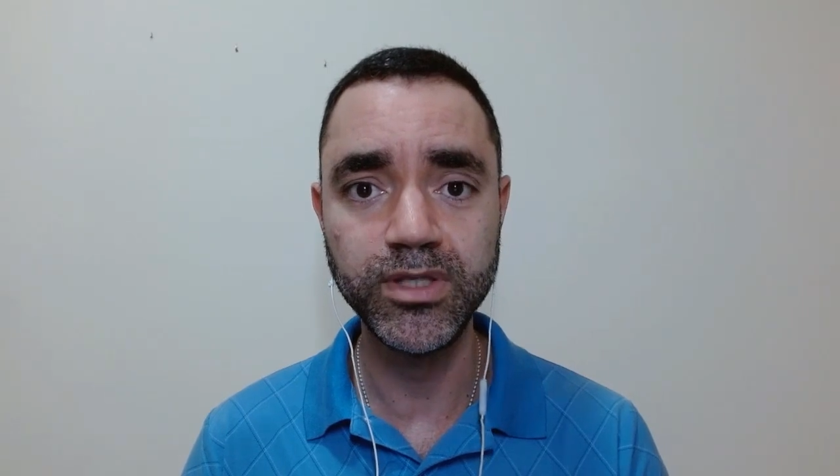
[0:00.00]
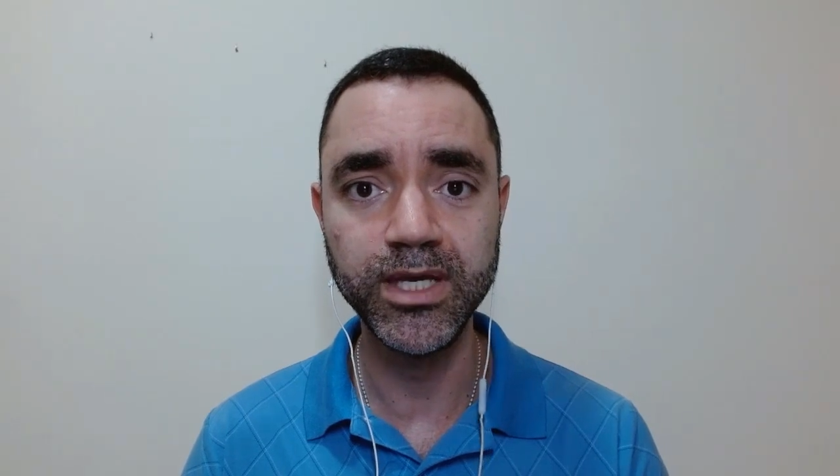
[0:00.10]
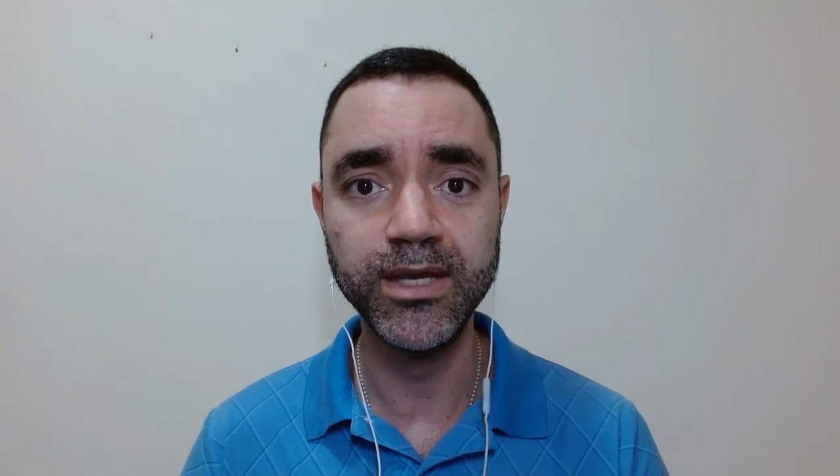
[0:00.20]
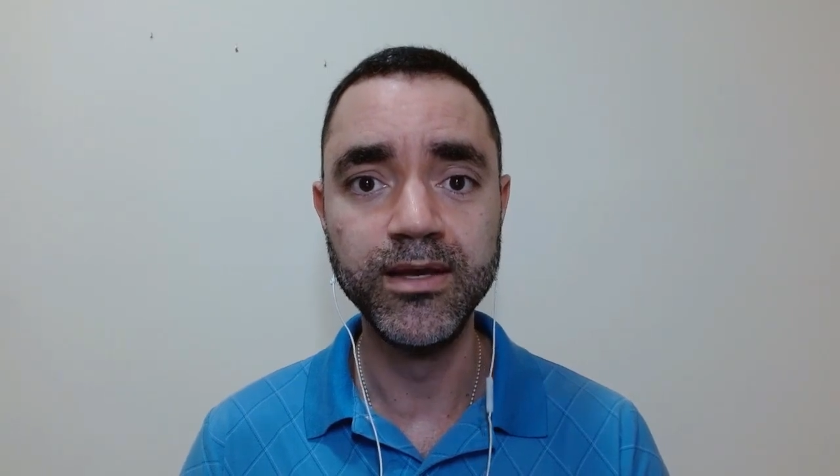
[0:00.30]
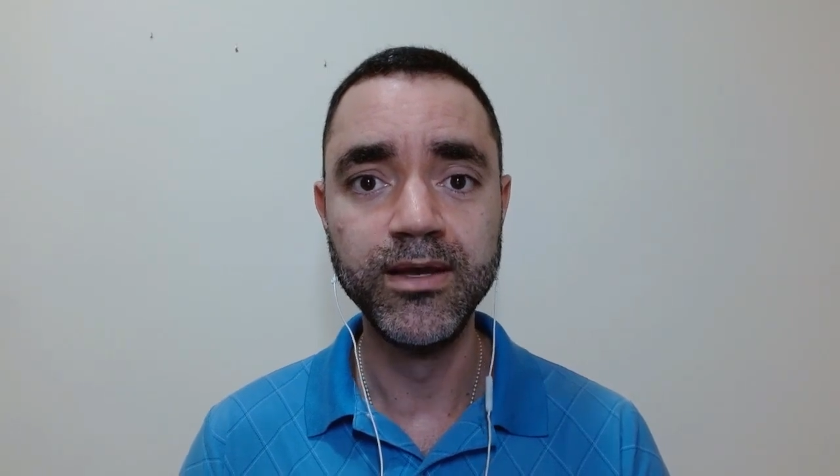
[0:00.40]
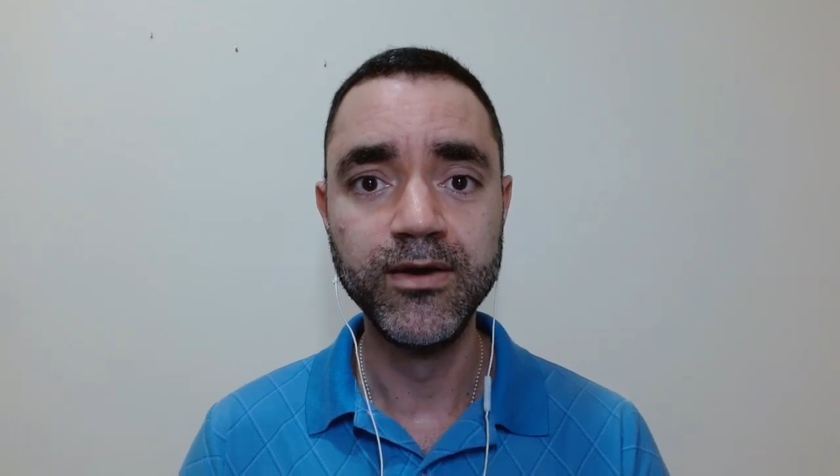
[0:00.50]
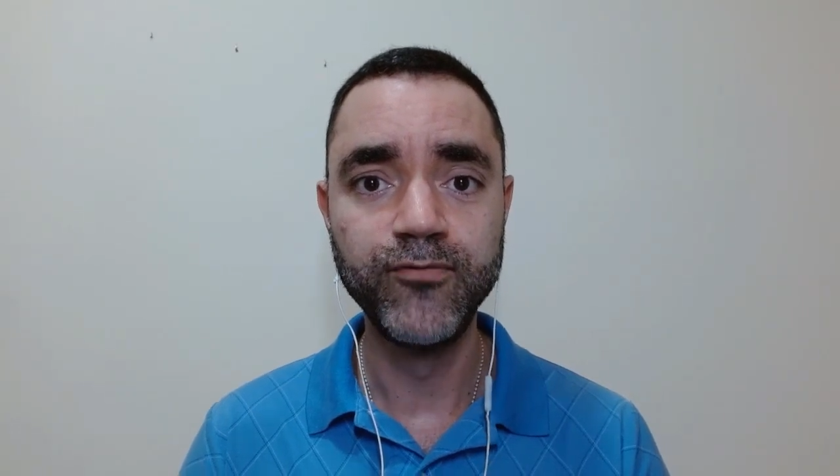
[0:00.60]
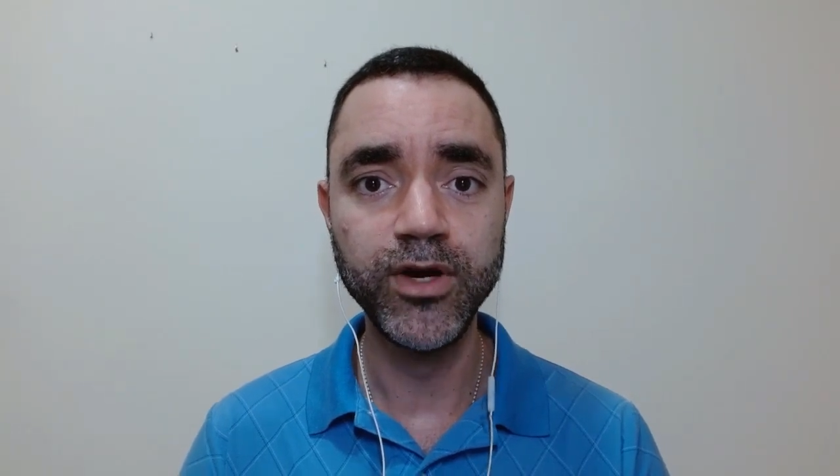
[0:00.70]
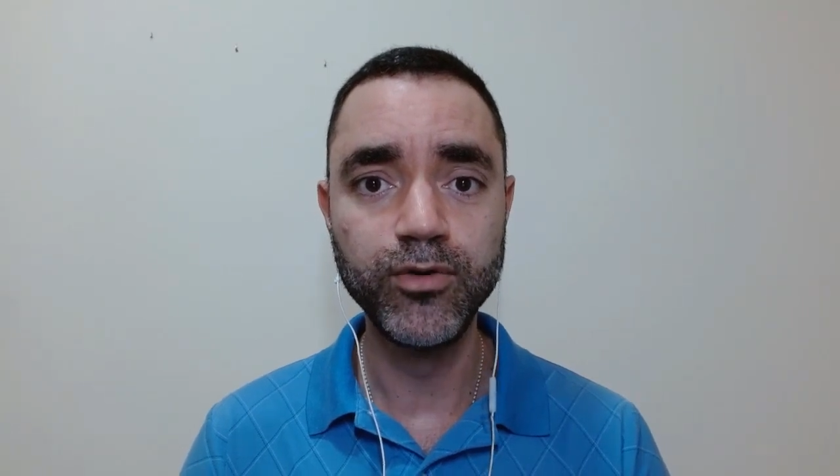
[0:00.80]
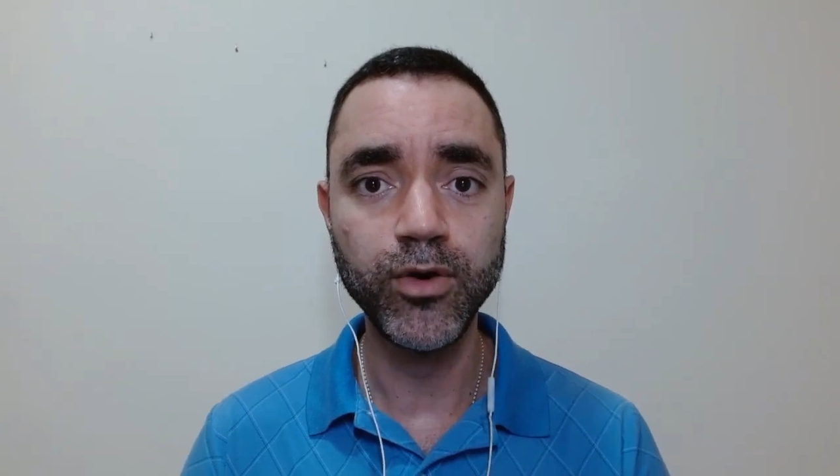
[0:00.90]
the
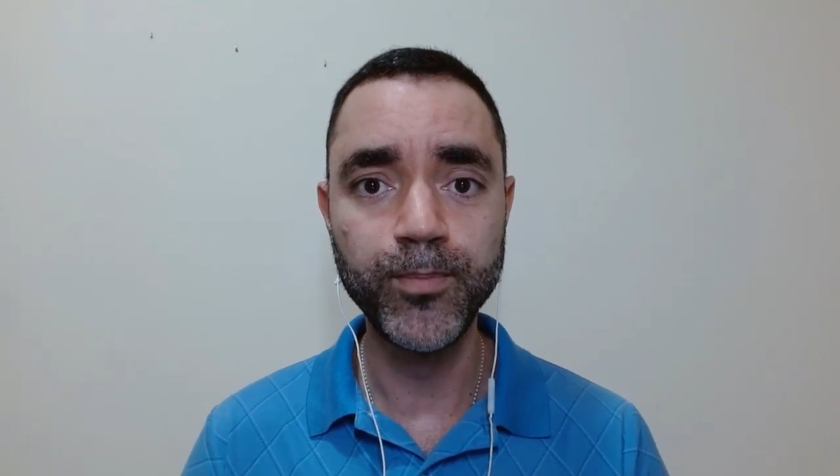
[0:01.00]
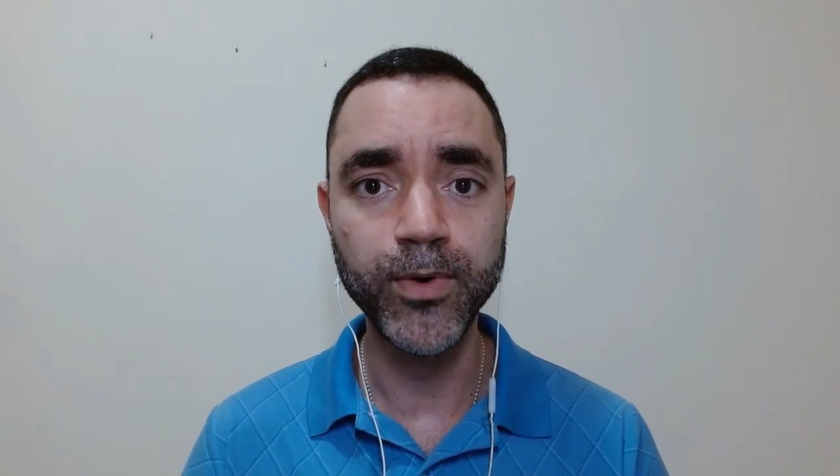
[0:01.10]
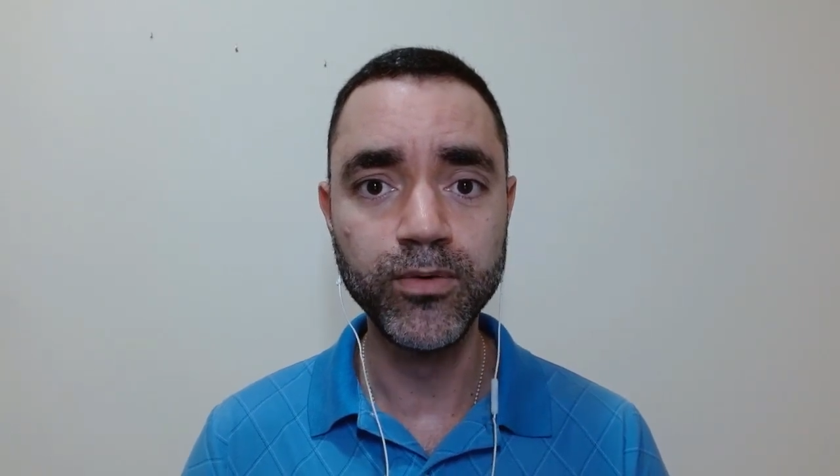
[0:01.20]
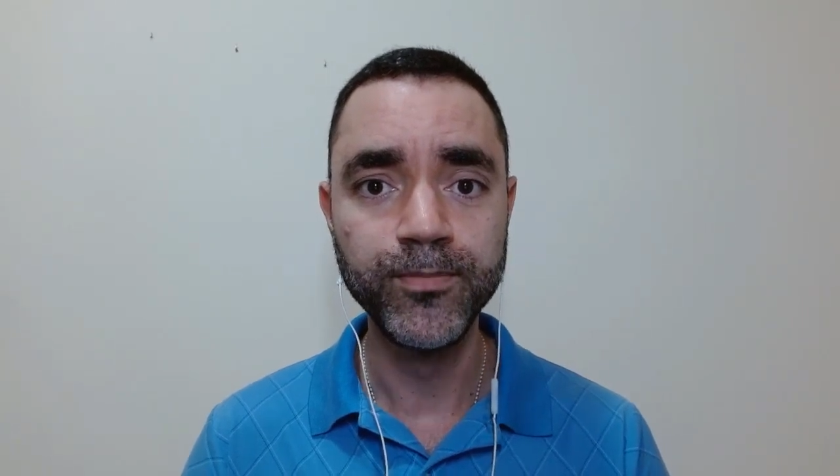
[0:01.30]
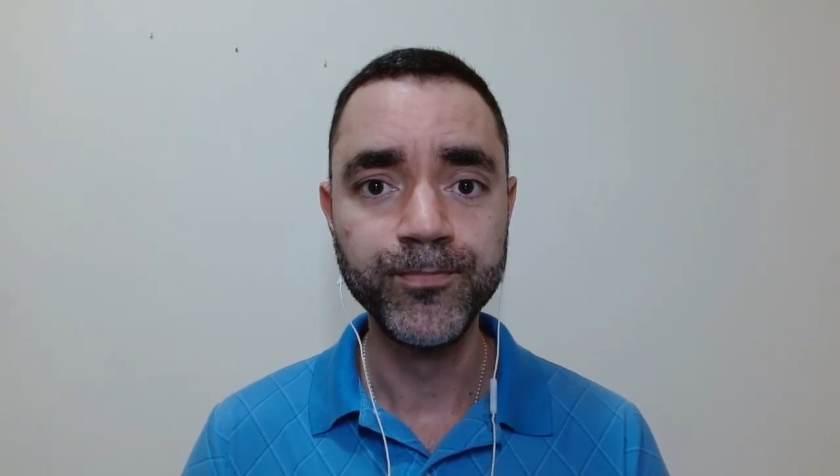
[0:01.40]
free coupon